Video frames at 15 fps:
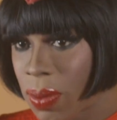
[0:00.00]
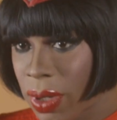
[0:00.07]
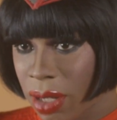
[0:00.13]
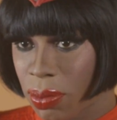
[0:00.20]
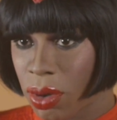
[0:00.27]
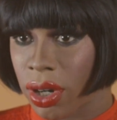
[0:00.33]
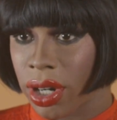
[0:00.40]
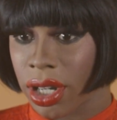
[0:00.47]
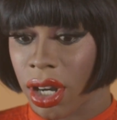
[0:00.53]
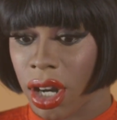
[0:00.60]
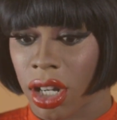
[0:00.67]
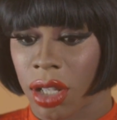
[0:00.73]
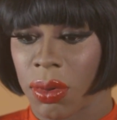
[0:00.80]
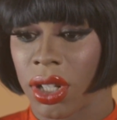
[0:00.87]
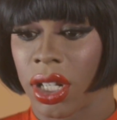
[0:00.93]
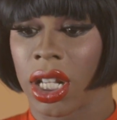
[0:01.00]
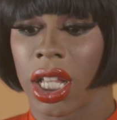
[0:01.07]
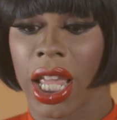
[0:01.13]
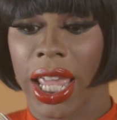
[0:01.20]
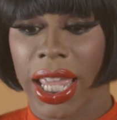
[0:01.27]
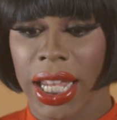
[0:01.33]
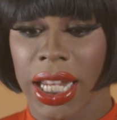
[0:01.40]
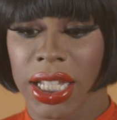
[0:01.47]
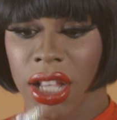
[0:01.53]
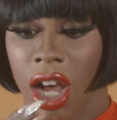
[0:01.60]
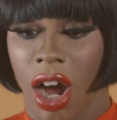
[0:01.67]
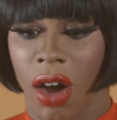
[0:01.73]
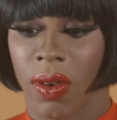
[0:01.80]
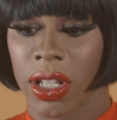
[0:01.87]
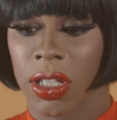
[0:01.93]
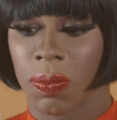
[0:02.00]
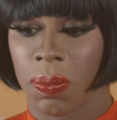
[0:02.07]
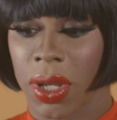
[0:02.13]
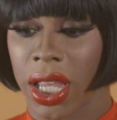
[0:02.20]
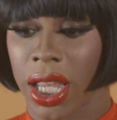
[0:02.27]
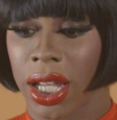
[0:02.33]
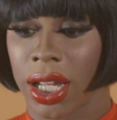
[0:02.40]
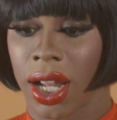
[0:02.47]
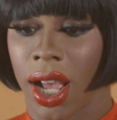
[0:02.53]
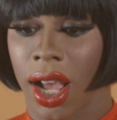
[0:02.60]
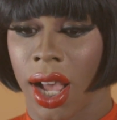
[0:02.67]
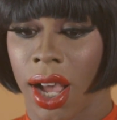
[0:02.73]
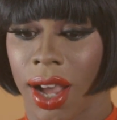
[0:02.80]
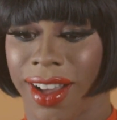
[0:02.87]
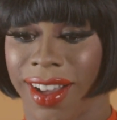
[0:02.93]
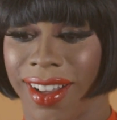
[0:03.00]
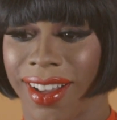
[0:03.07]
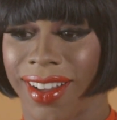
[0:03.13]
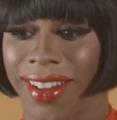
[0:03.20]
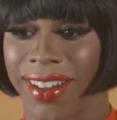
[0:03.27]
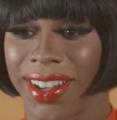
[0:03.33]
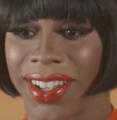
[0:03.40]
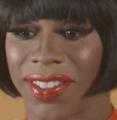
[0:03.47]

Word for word: been important in our community. It has always been a